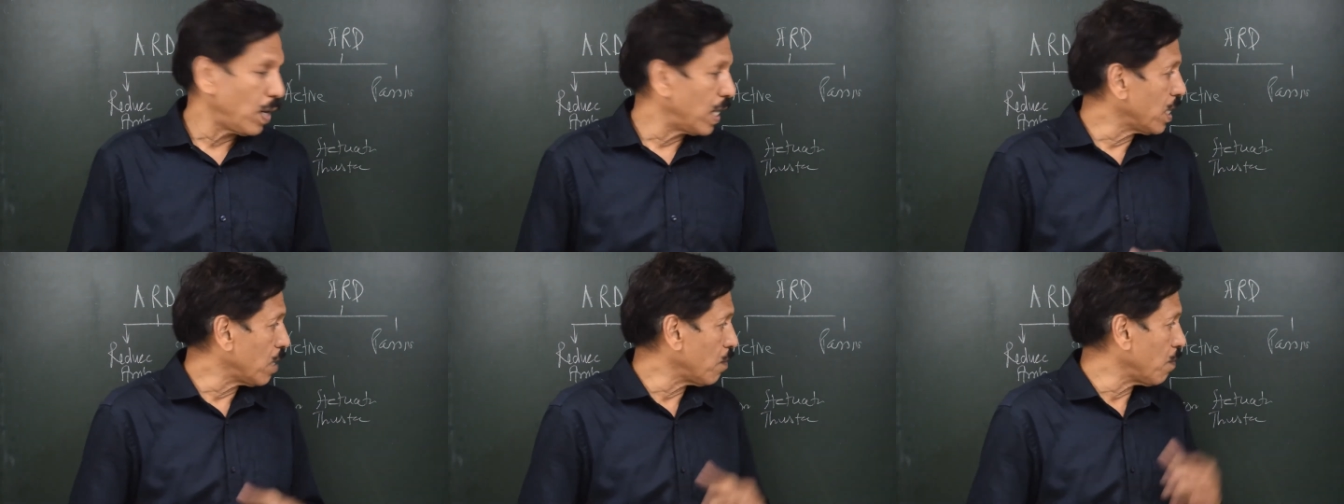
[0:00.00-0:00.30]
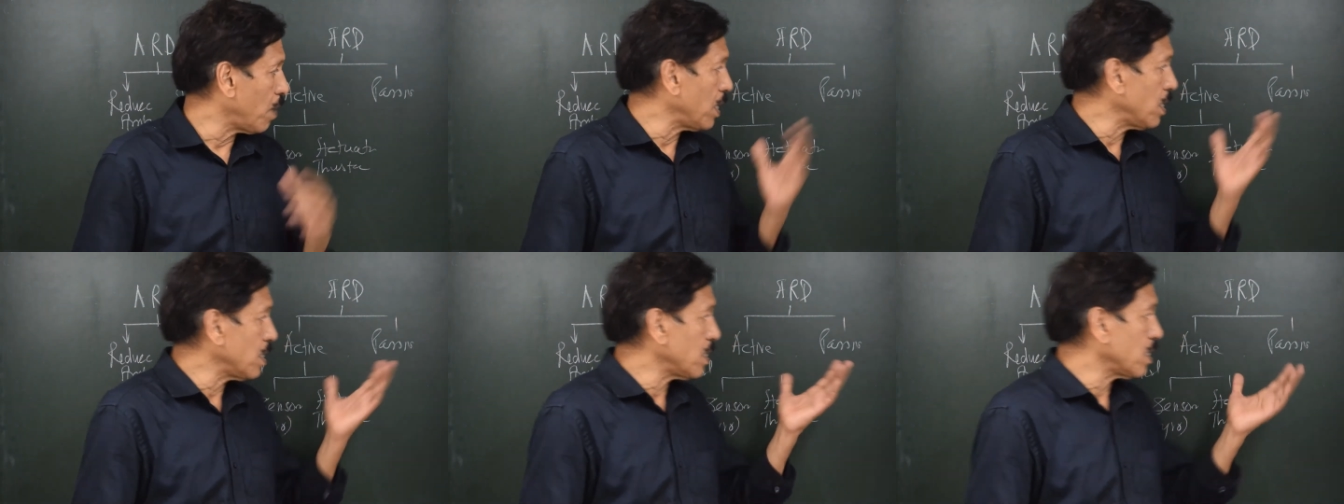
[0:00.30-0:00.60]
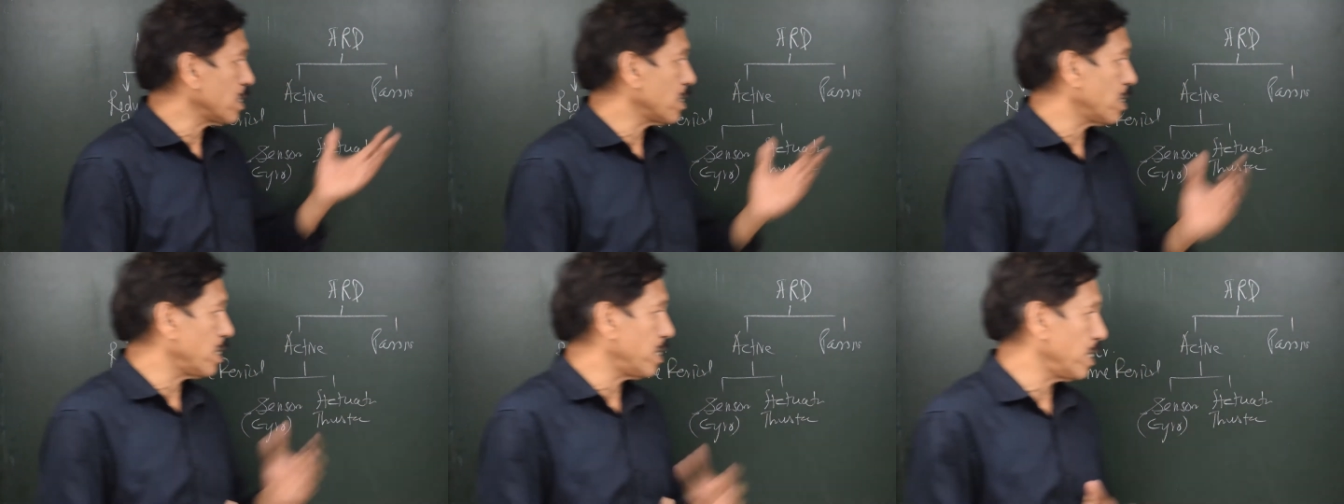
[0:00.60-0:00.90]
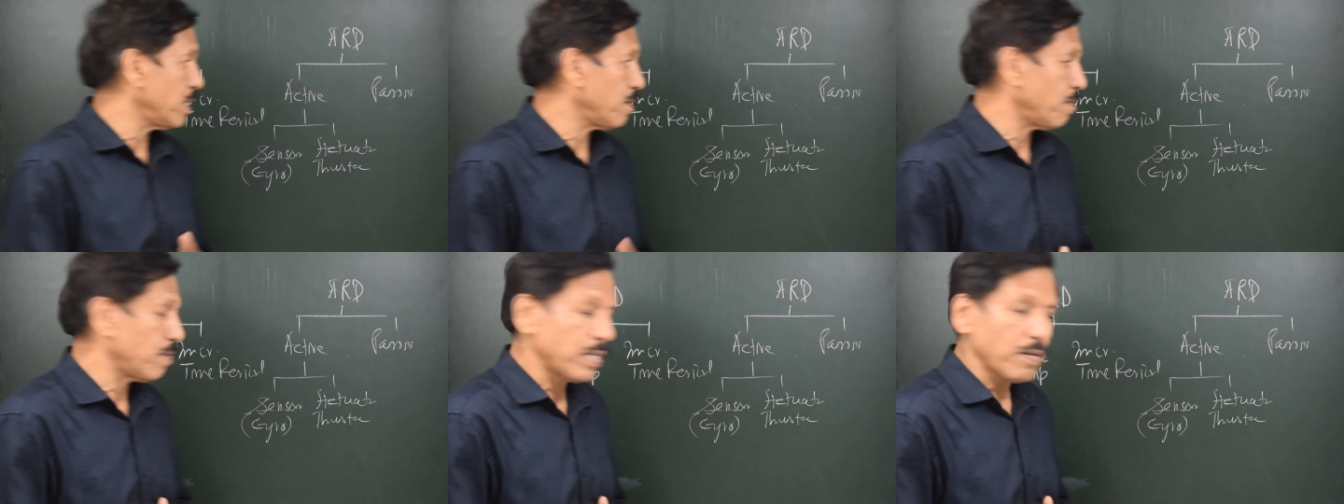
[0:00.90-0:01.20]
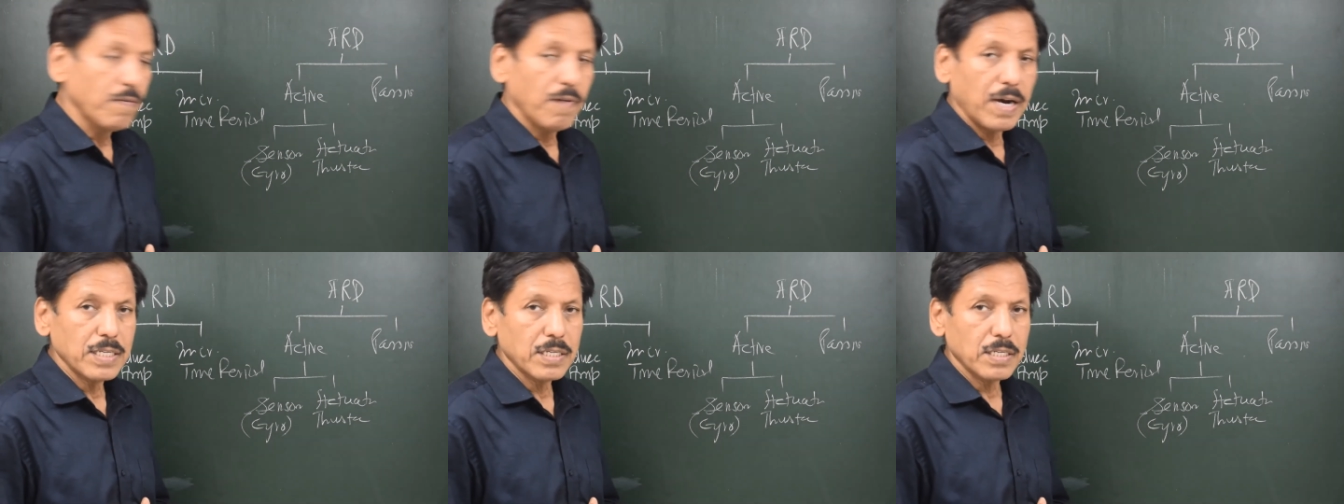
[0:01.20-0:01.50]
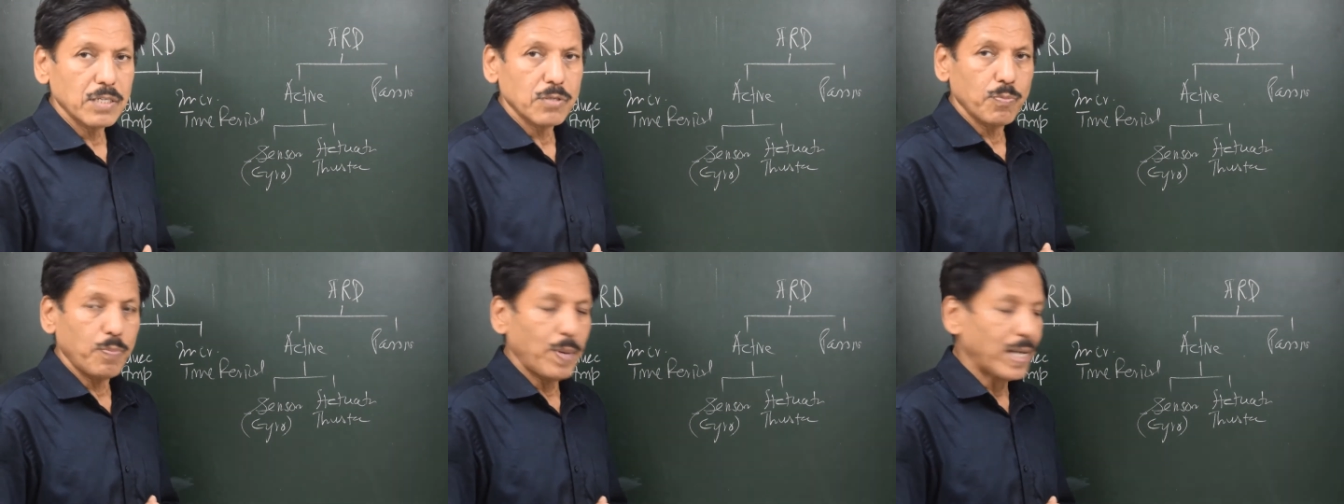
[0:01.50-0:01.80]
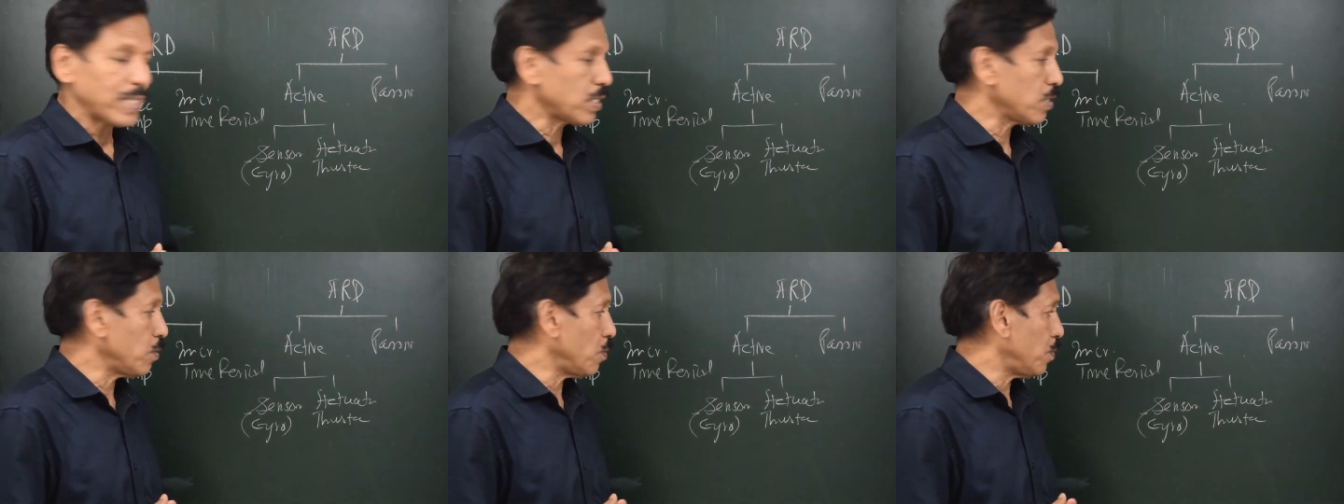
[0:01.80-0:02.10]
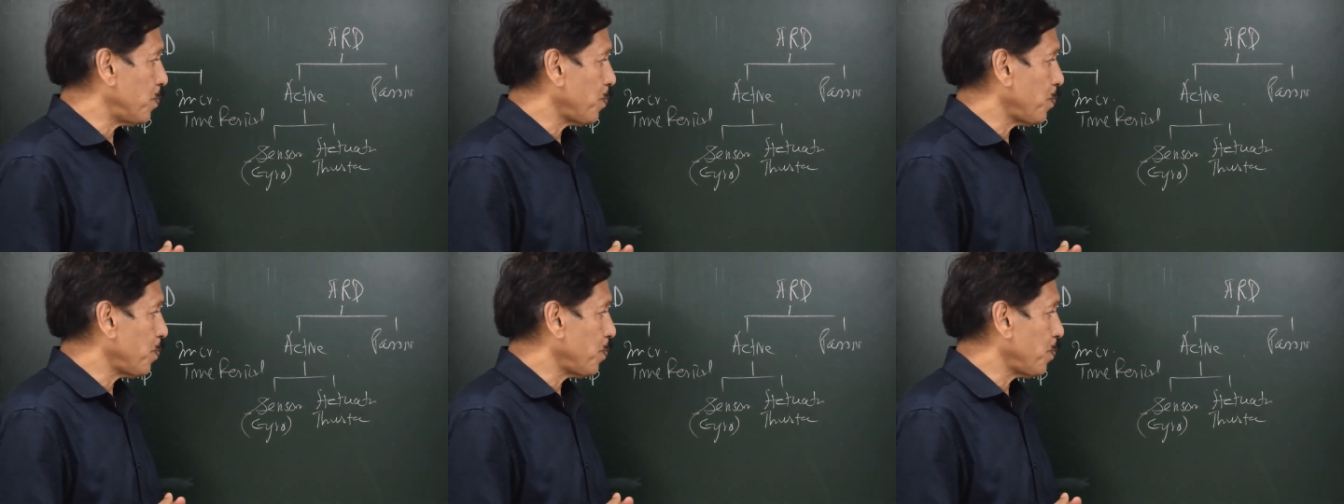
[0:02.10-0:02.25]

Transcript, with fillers: Otherwise, the de device is passive.